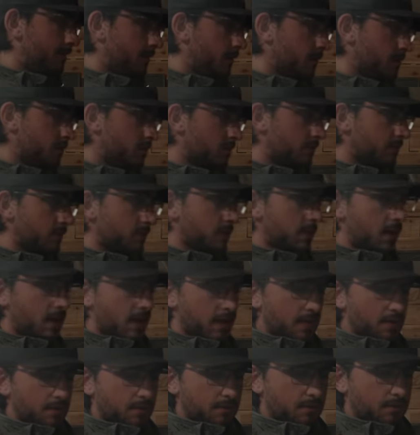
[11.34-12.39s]
make sure we're
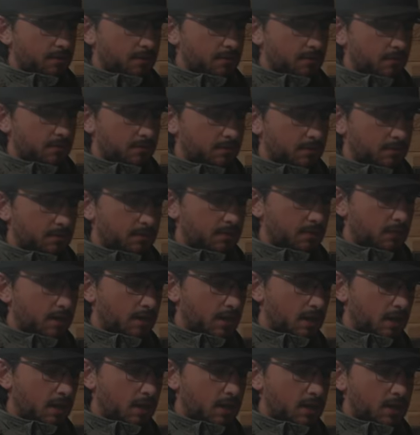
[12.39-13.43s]
dialed,
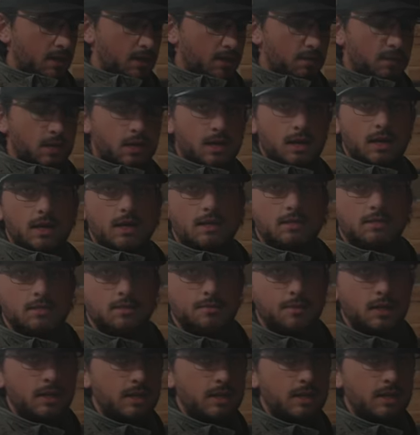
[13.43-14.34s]
and uh, we're gonna head out to the